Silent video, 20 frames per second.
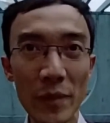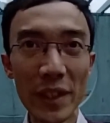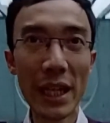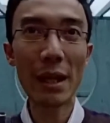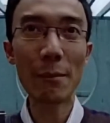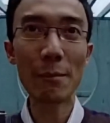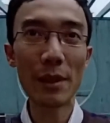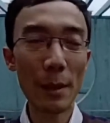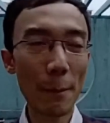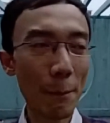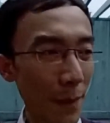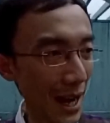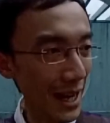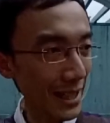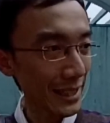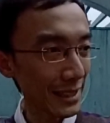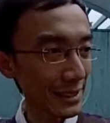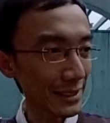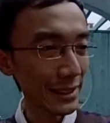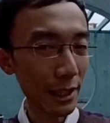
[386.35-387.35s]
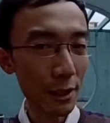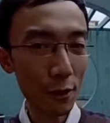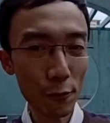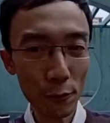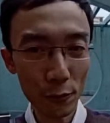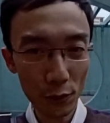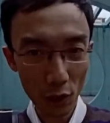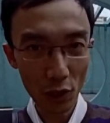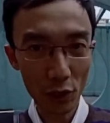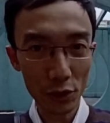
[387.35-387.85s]
camera by itself,
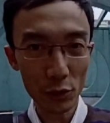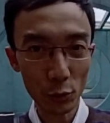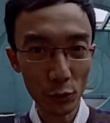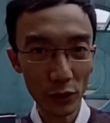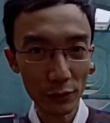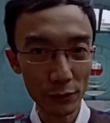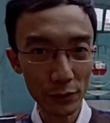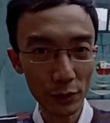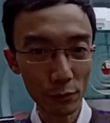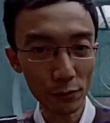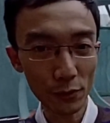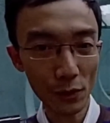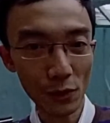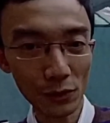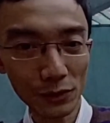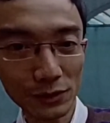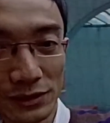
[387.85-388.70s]
not with the phone.